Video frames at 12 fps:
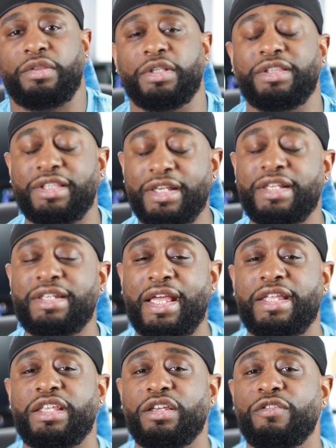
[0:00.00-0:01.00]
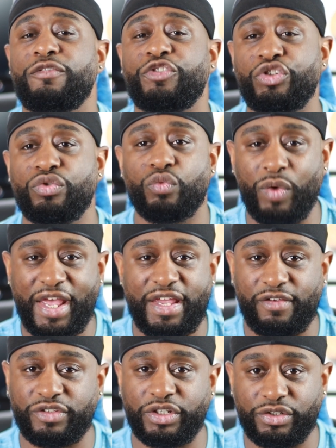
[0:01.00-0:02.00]
The thing that gives you
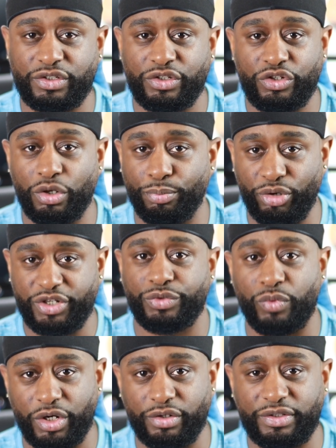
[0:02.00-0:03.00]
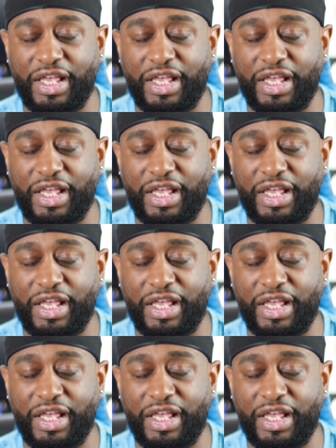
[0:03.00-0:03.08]
waves is your brush work.